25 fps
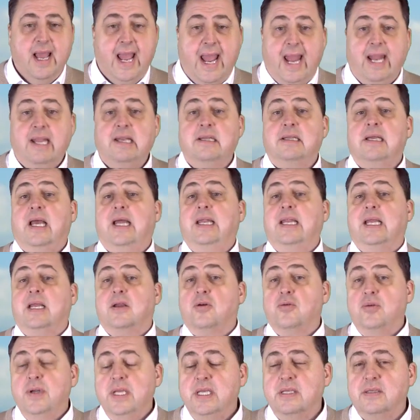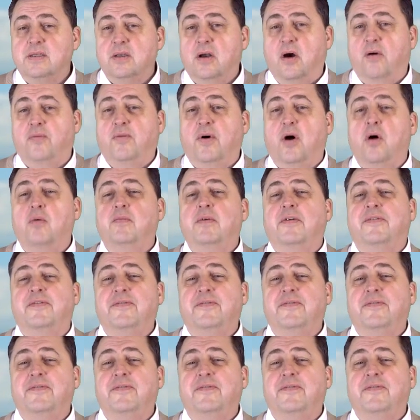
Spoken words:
and an increase of over